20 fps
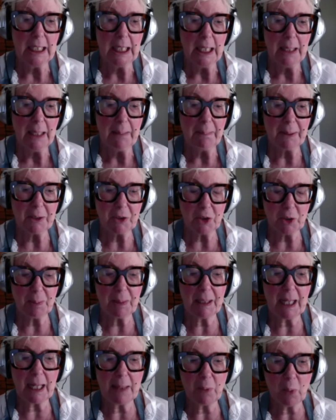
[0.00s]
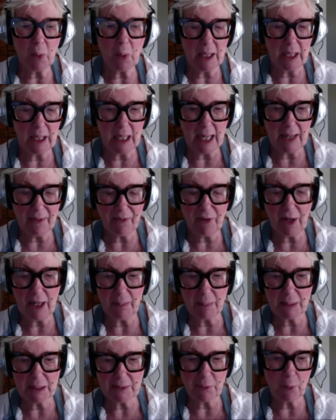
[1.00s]
but she became quite
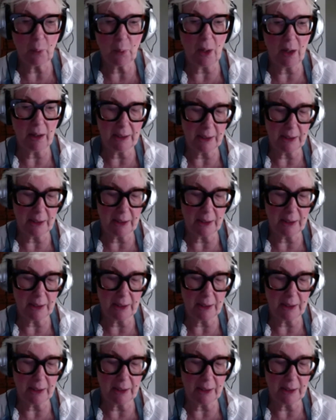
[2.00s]
famous for wearing the